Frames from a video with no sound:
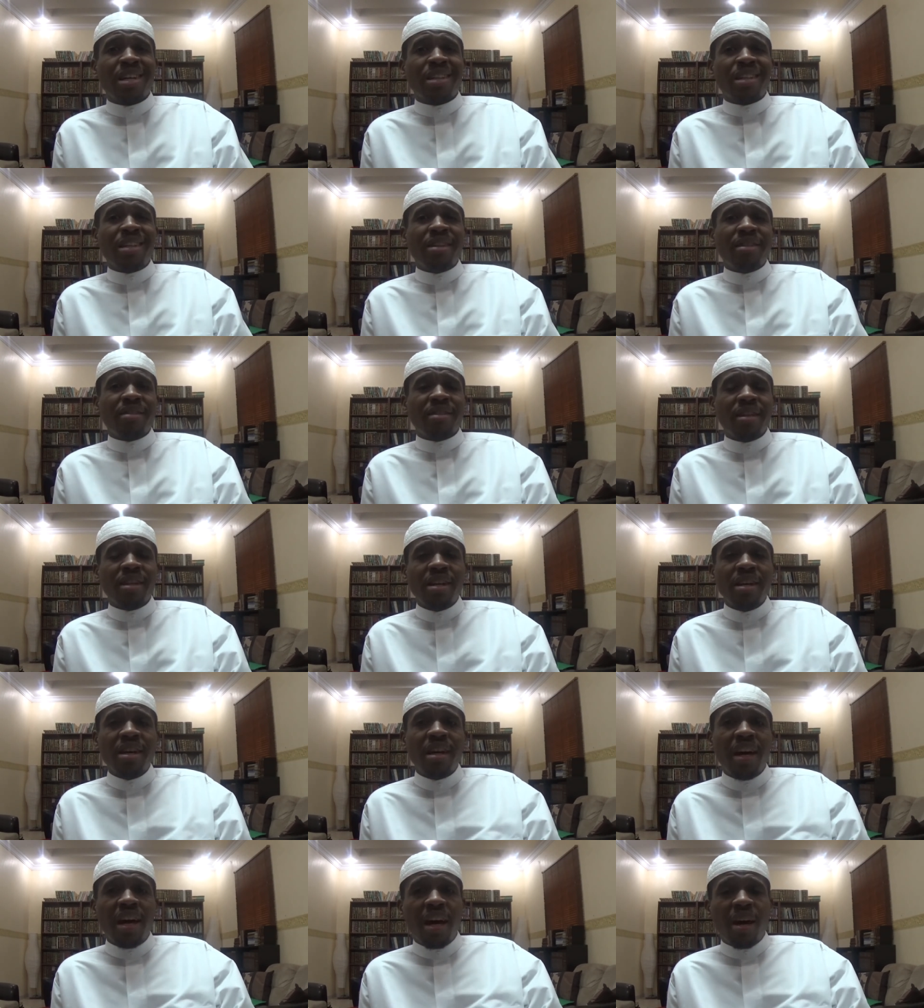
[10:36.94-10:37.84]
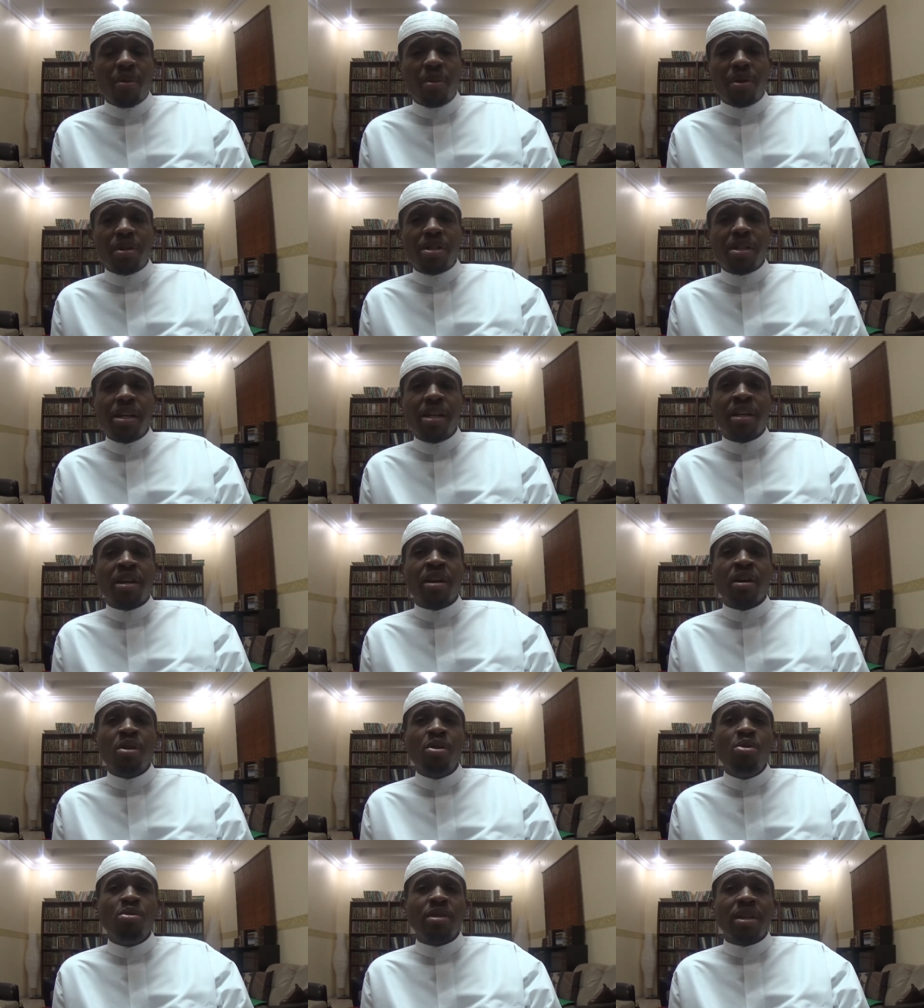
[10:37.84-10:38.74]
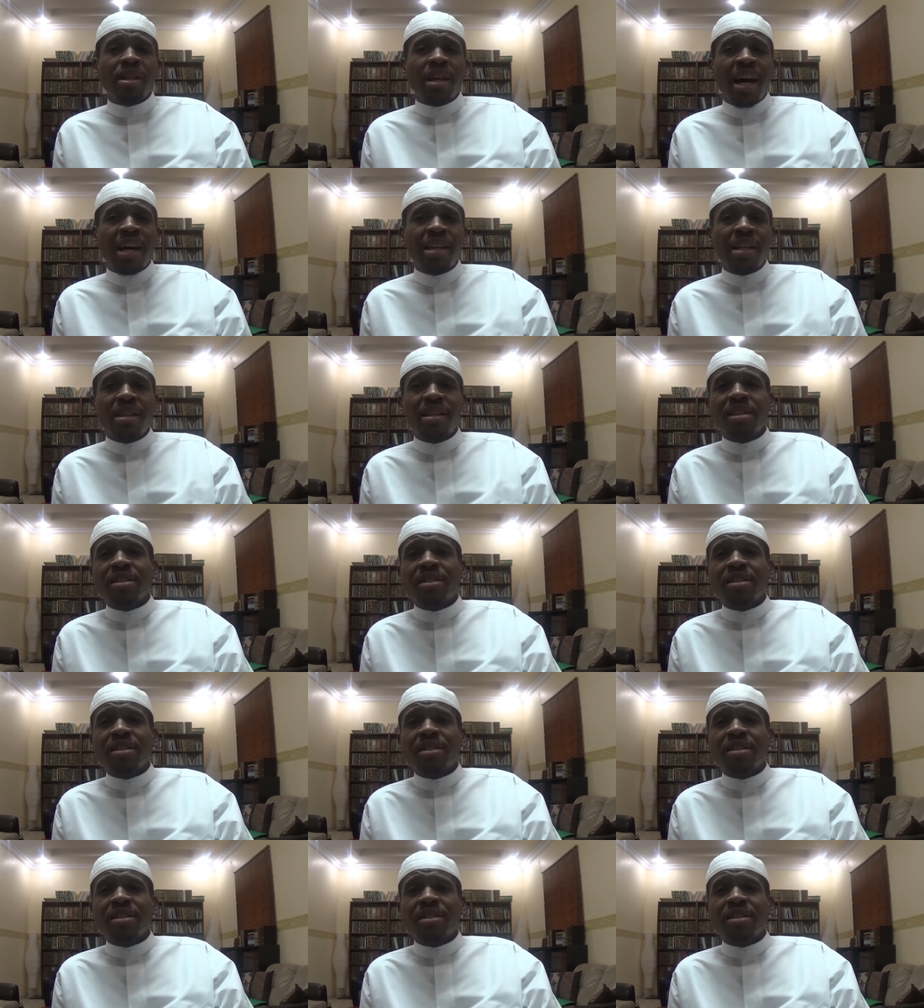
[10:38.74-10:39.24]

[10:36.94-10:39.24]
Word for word: hadith, in which he concludes that the hadith